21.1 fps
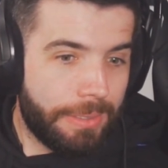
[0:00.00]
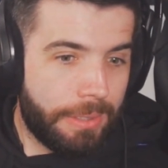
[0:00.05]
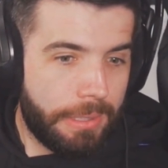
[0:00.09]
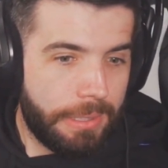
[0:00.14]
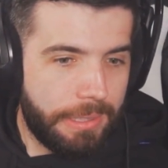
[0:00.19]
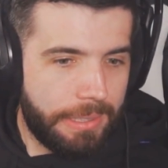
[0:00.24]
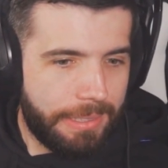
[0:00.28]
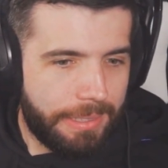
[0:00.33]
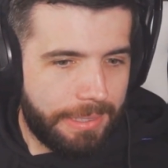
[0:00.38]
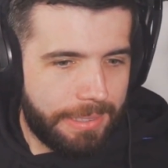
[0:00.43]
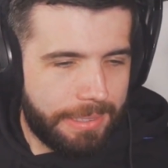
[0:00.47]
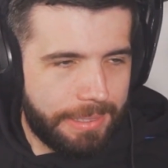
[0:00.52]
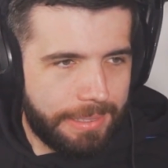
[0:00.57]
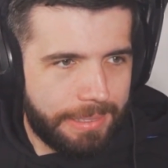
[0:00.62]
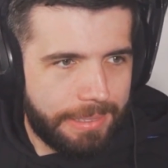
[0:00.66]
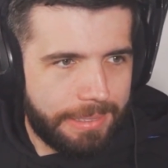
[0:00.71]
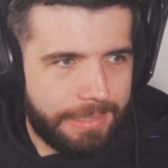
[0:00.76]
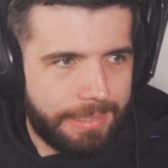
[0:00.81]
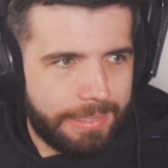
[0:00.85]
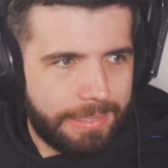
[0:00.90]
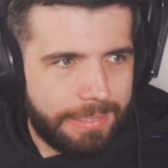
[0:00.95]

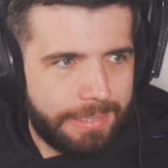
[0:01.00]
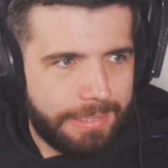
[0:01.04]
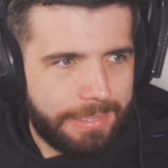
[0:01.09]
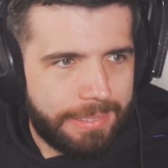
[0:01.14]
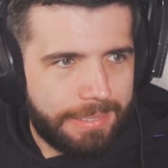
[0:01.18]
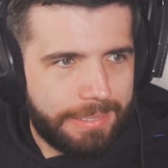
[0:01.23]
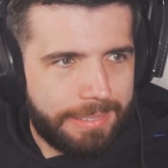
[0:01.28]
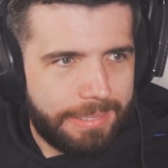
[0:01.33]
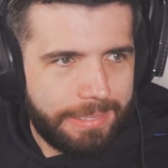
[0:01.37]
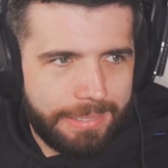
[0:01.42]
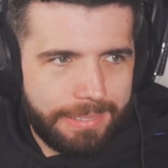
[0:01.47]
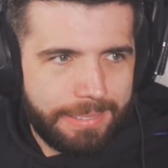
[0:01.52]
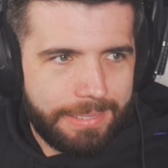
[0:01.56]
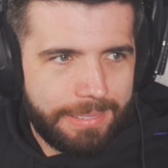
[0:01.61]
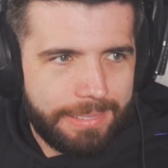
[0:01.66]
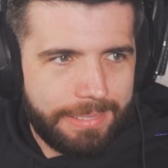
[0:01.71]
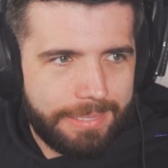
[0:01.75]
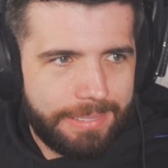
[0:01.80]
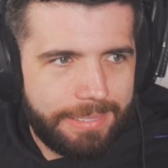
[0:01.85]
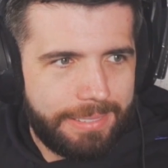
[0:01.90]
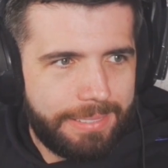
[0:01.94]

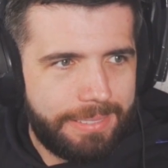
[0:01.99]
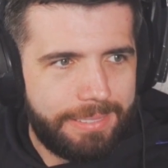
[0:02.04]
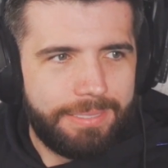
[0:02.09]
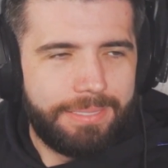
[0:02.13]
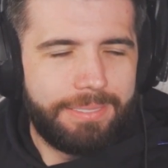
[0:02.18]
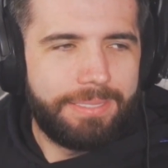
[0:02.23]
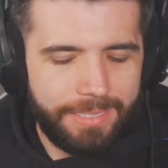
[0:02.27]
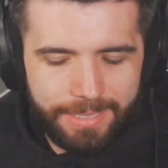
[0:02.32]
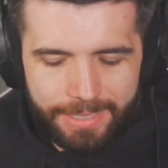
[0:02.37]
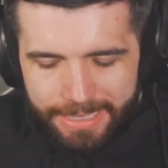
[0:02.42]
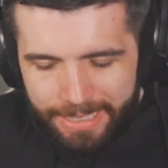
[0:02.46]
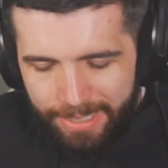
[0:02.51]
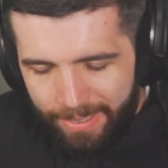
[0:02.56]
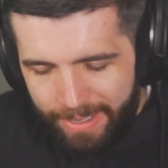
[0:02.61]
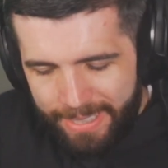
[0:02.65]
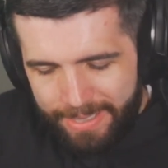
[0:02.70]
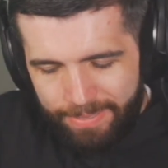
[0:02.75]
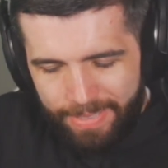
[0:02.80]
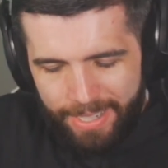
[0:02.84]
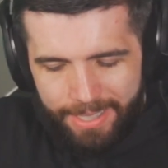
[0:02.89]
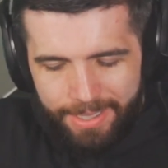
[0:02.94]
Ooh.
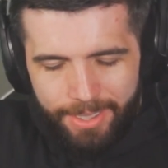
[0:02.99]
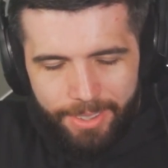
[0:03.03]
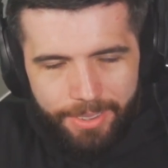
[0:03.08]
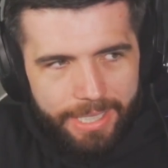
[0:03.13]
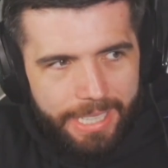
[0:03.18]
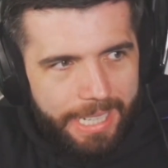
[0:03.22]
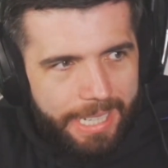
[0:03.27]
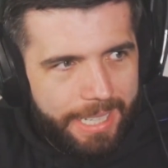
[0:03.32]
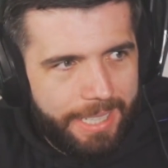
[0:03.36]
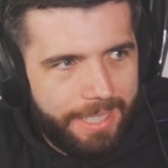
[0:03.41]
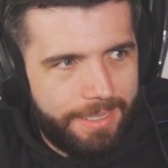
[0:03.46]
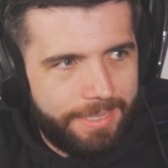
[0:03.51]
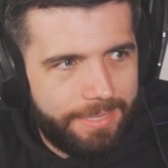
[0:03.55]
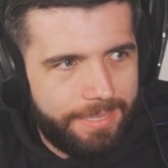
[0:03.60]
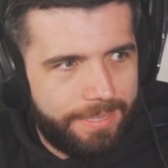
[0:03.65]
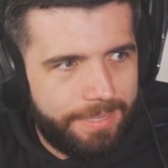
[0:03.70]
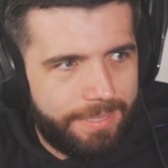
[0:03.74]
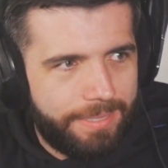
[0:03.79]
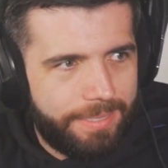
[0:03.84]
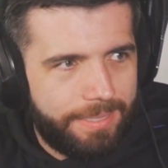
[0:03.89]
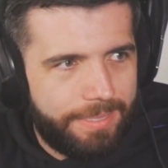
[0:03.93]
Sidemen, who are they?
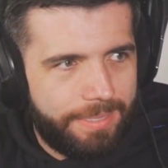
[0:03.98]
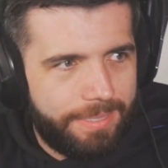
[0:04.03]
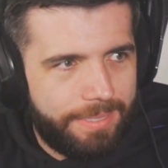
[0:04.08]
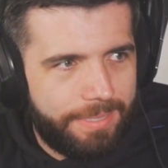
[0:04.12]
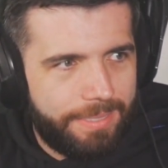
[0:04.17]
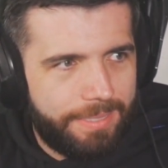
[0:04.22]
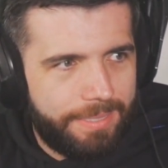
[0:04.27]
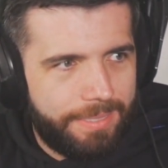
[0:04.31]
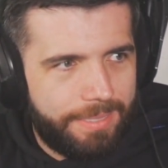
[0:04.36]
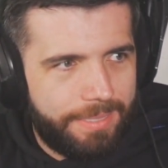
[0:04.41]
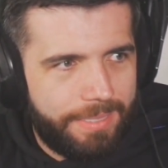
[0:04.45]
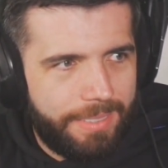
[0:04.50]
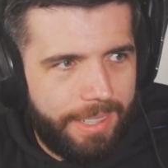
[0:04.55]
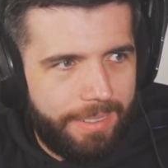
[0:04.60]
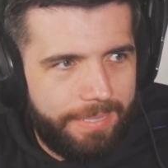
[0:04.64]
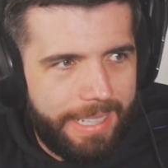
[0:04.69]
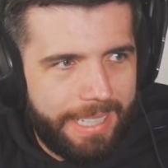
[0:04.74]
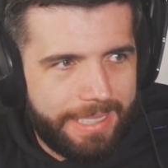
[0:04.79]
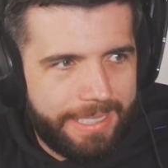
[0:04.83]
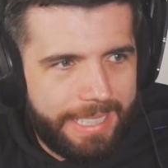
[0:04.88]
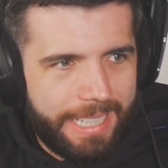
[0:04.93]
No,
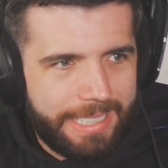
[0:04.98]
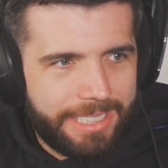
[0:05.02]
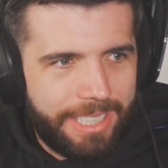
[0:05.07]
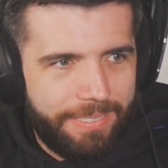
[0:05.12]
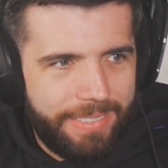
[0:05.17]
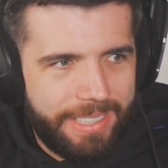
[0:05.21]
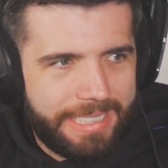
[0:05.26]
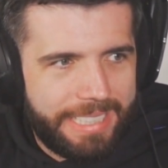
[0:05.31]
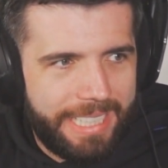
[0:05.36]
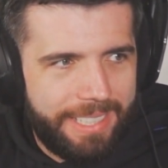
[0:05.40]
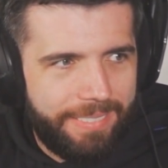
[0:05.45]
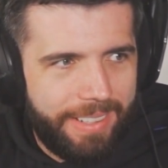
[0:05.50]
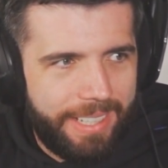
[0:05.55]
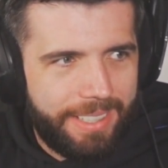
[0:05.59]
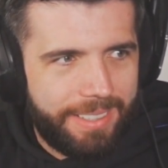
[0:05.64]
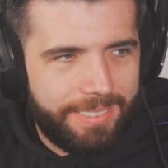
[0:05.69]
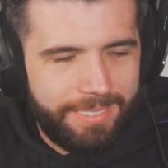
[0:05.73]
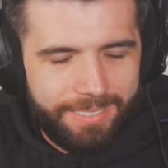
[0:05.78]
that's Tommy T, mate.